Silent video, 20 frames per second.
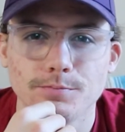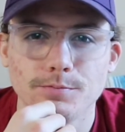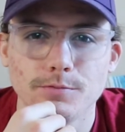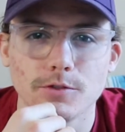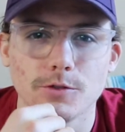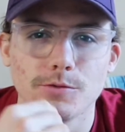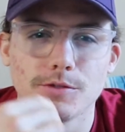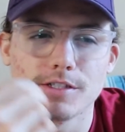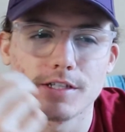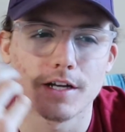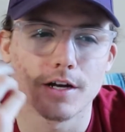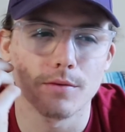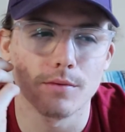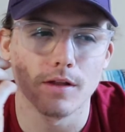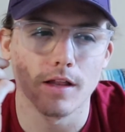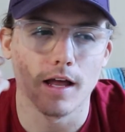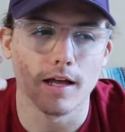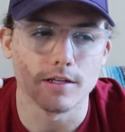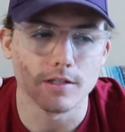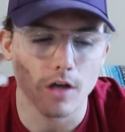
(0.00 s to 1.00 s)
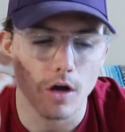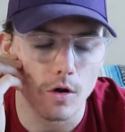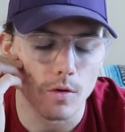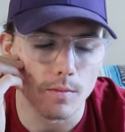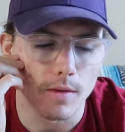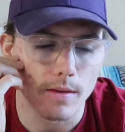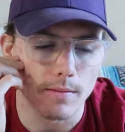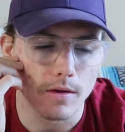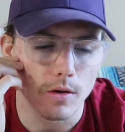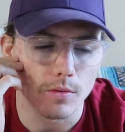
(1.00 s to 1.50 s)
Which then I realized,
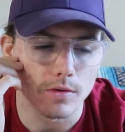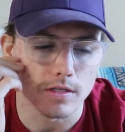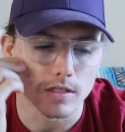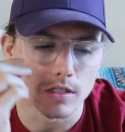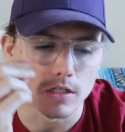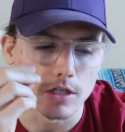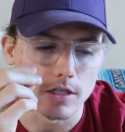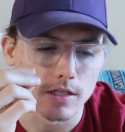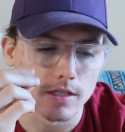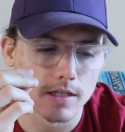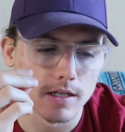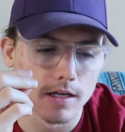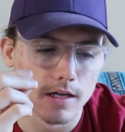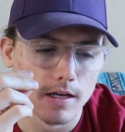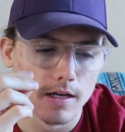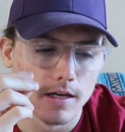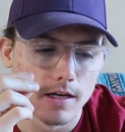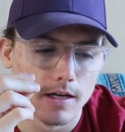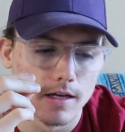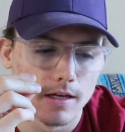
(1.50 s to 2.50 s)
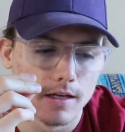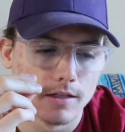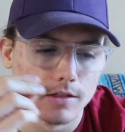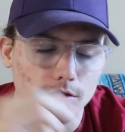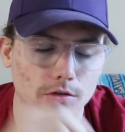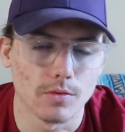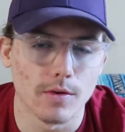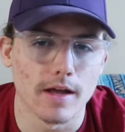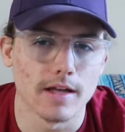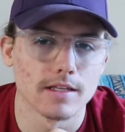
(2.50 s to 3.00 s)
maybe it wasn't just
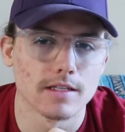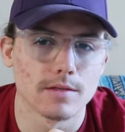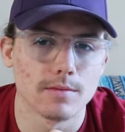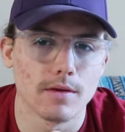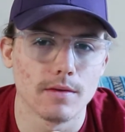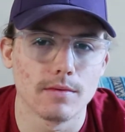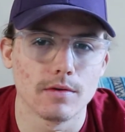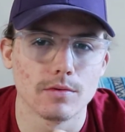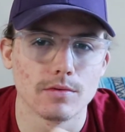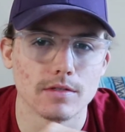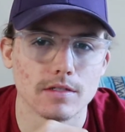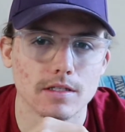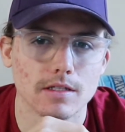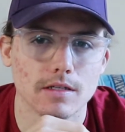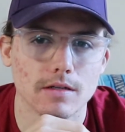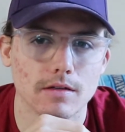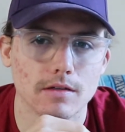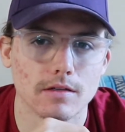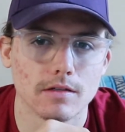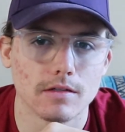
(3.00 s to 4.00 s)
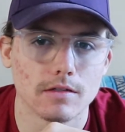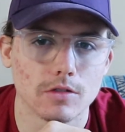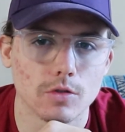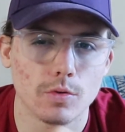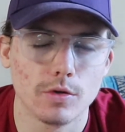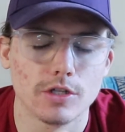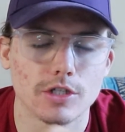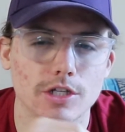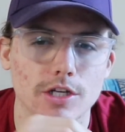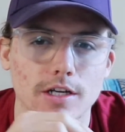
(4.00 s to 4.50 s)
Tourette's. Maybe it was
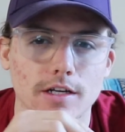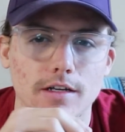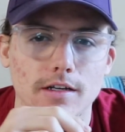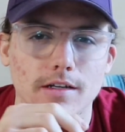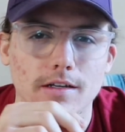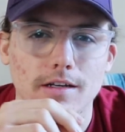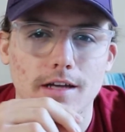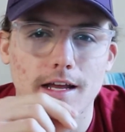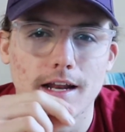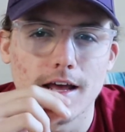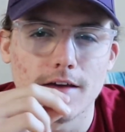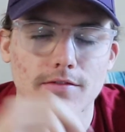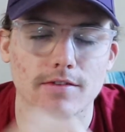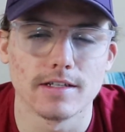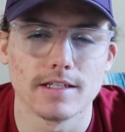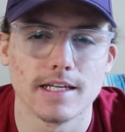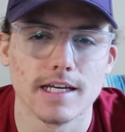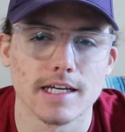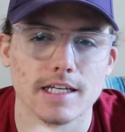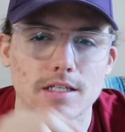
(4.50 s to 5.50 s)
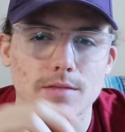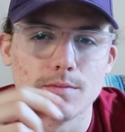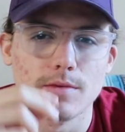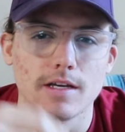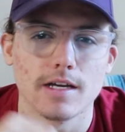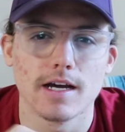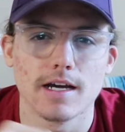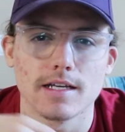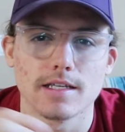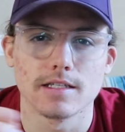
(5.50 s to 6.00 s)
twitching and having tics
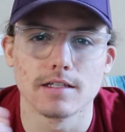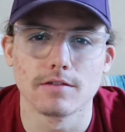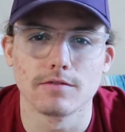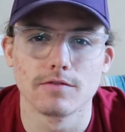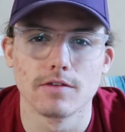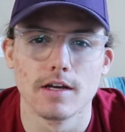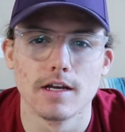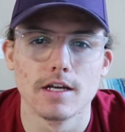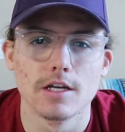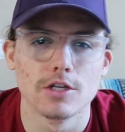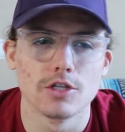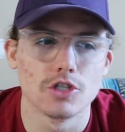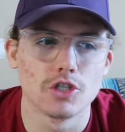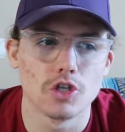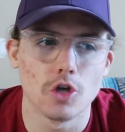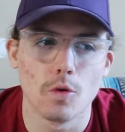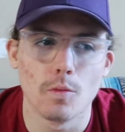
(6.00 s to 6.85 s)
because of so